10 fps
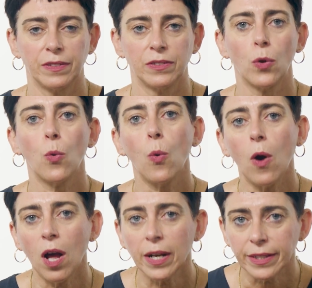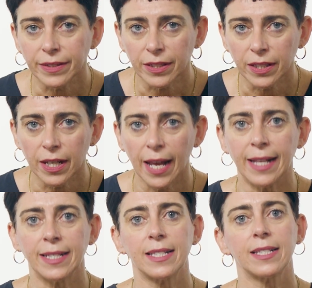The quality
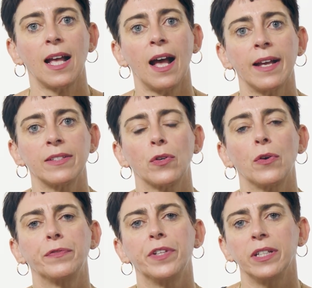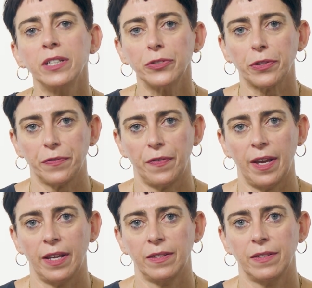and size of the
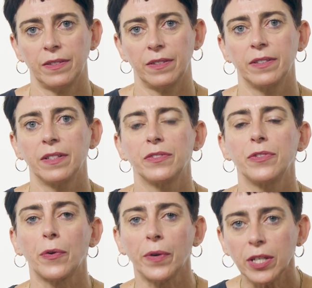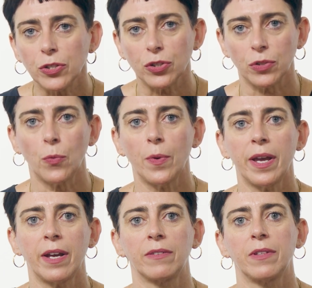interface, that is the region
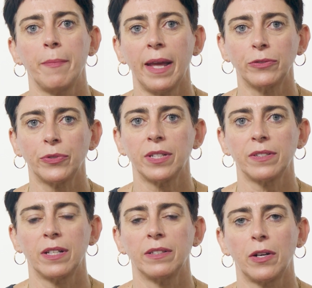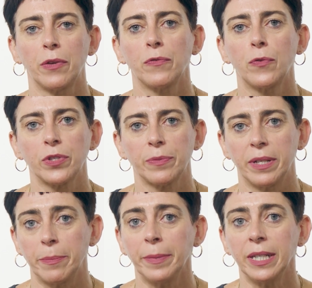where the matrix and the
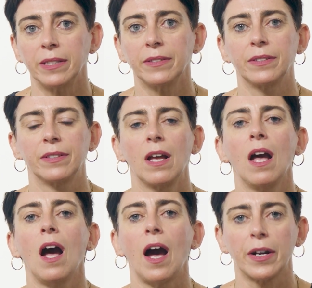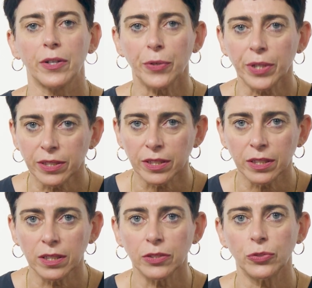reinforcement meet, are
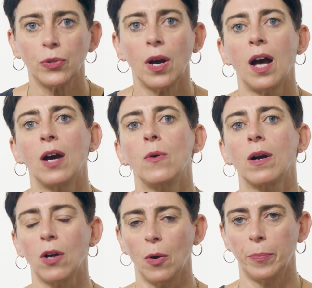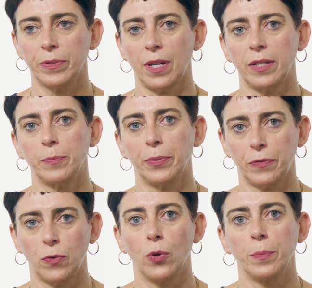critical to how a composite
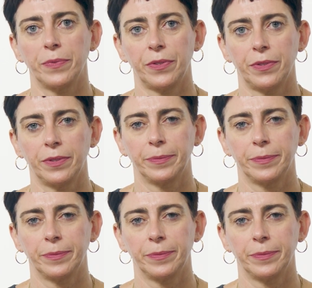performs.